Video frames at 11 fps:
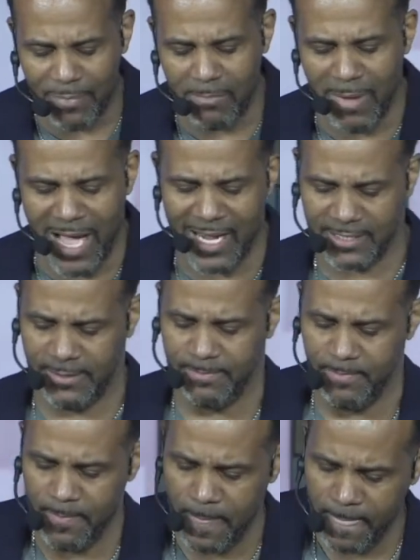be mocked.
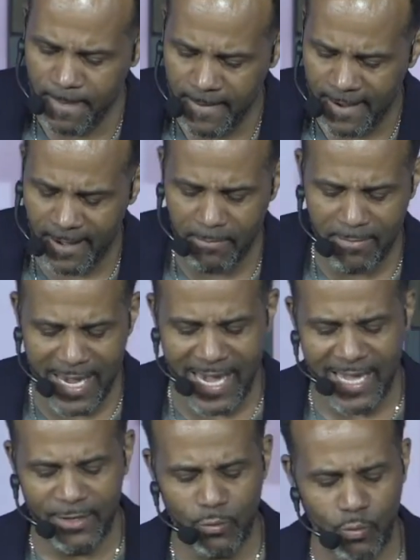A
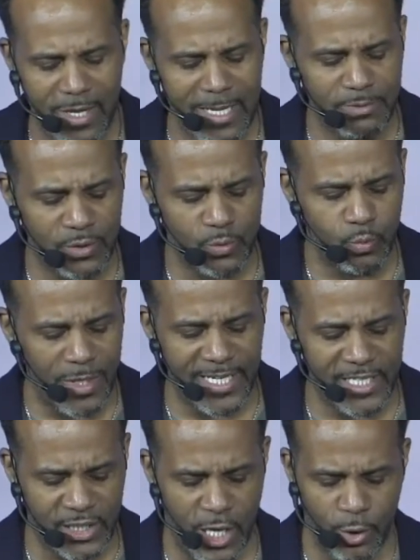man reaps what he
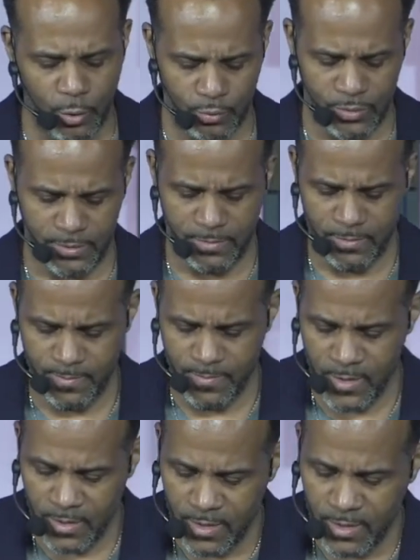sows.
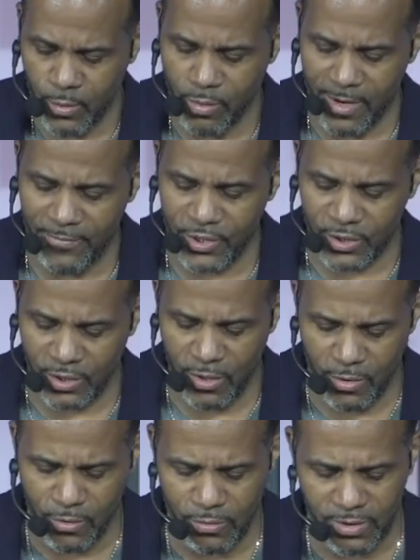Whoever
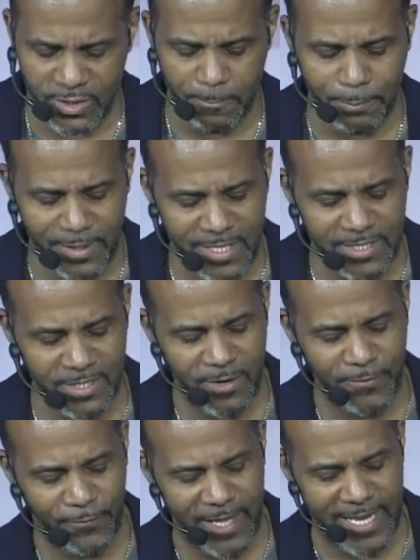sows to please their
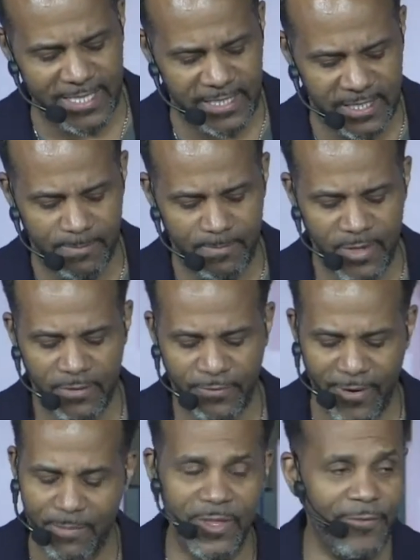flesh,
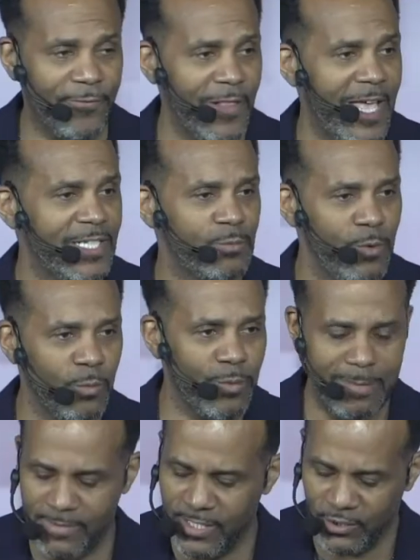from the flesh will
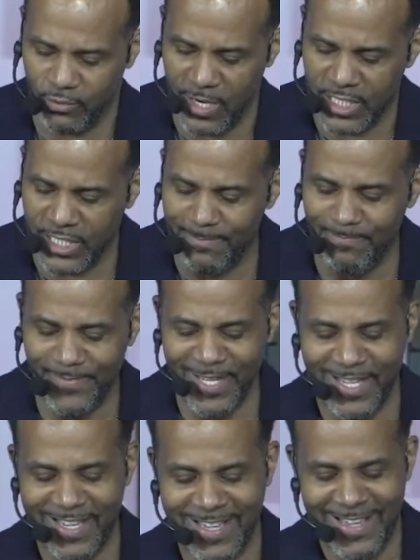reap destruction.
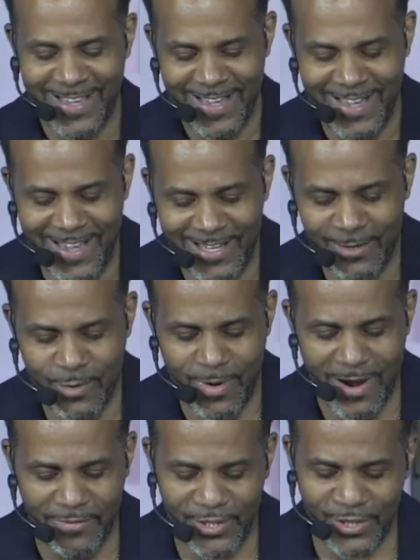And
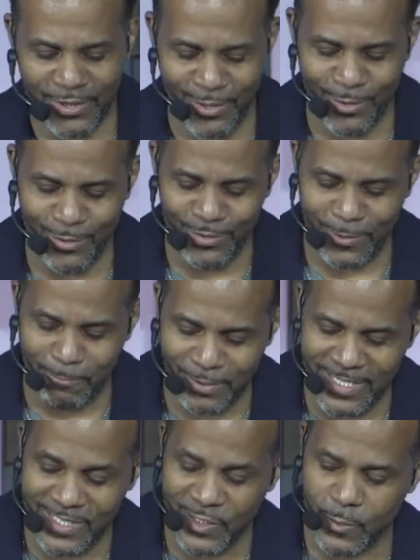whoever sows to
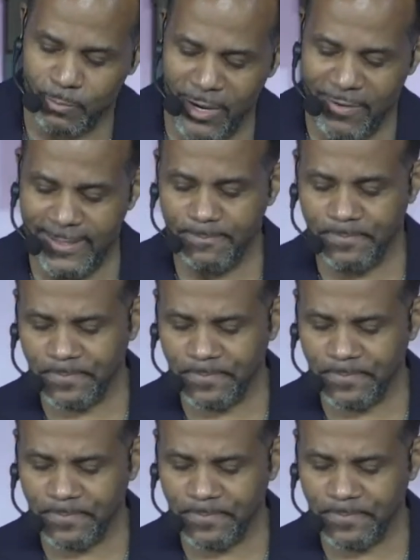please the Spirit,